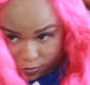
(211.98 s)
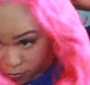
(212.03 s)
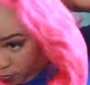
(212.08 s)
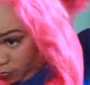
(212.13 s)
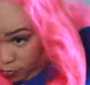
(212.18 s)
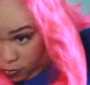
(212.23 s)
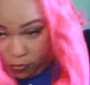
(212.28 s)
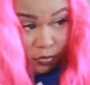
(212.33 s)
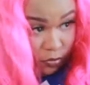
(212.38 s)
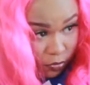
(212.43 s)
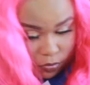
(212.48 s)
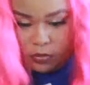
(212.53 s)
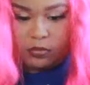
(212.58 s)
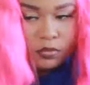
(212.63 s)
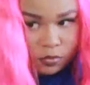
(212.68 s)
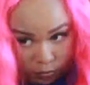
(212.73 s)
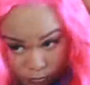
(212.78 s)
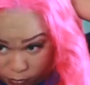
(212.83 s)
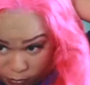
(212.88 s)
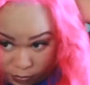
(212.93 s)
sections.
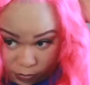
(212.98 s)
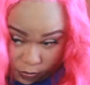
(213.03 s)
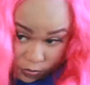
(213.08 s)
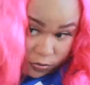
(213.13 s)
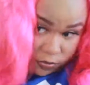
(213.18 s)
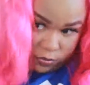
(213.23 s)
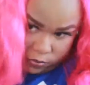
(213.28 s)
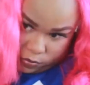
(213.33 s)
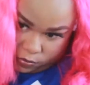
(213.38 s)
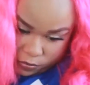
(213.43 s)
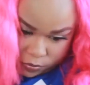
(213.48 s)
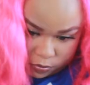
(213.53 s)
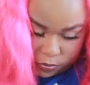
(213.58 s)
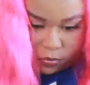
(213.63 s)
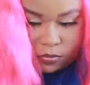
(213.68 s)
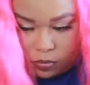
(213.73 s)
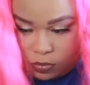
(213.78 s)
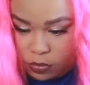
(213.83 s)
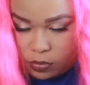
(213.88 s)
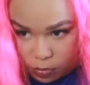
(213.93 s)
First starting with the
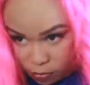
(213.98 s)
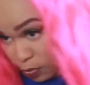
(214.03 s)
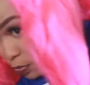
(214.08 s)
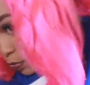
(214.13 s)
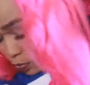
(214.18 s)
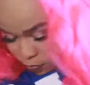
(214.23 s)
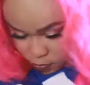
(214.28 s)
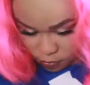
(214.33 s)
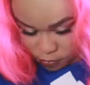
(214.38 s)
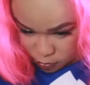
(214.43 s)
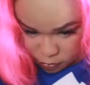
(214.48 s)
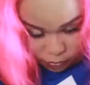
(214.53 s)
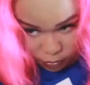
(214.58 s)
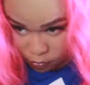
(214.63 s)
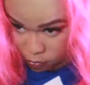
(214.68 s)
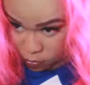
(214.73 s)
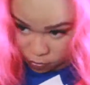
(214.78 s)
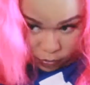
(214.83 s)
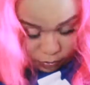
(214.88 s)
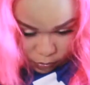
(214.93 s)
2 pigtails, and then
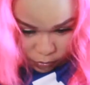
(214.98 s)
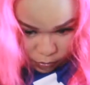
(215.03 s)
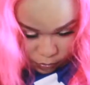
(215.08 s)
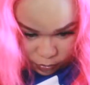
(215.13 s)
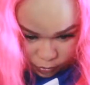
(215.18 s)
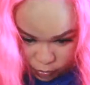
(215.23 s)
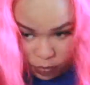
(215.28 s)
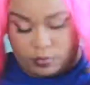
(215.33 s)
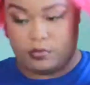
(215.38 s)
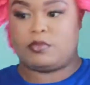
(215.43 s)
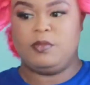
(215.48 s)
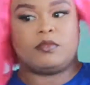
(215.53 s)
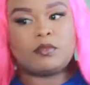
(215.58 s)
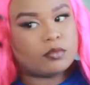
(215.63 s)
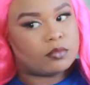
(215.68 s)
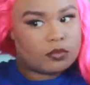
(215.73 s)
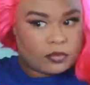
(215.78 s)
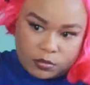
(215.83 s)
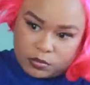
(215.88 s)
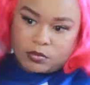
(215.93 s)
from those 2
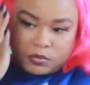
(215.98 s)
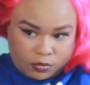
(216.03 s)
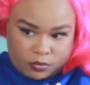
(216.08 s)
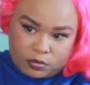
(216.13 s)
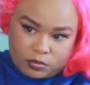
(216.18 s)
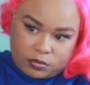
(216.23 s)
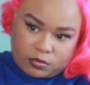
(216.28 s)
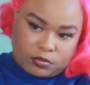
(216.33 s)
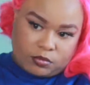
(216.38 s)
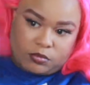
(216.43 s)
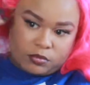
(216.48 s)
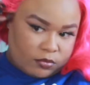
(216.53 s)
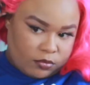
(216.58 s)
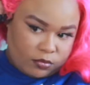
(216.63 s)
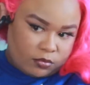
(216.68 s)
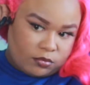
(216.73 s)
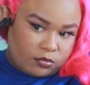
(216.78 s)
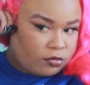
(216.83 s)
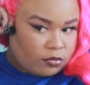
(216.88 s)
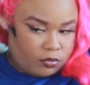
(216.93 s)
pigtails I'll
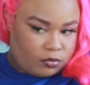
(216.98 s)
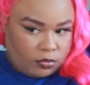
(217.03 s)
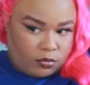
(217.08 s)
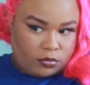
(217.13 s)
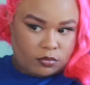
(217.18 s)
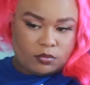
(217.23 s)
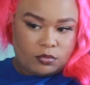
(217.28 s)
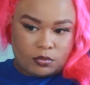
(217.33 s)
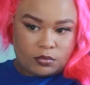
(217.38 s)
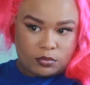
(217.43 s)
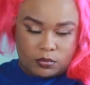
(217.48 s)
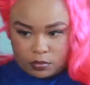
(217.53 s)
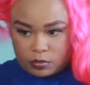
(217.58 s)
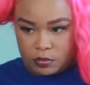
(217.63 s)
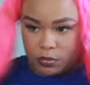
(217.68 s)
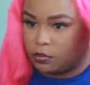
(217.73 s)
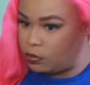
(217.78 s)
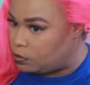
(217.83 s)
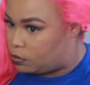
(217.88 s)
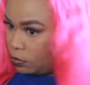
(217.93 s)
section off the hair
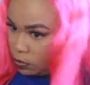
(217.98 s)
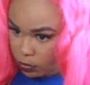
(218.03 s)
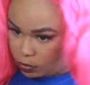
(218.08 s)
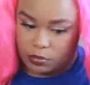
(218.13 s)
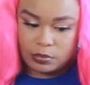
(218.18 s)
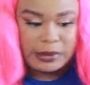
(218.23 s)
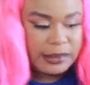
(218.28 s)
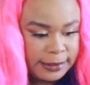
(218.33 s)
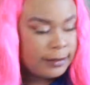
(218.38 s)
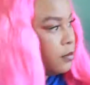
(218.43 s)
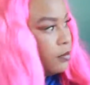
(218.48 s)
for my swoop.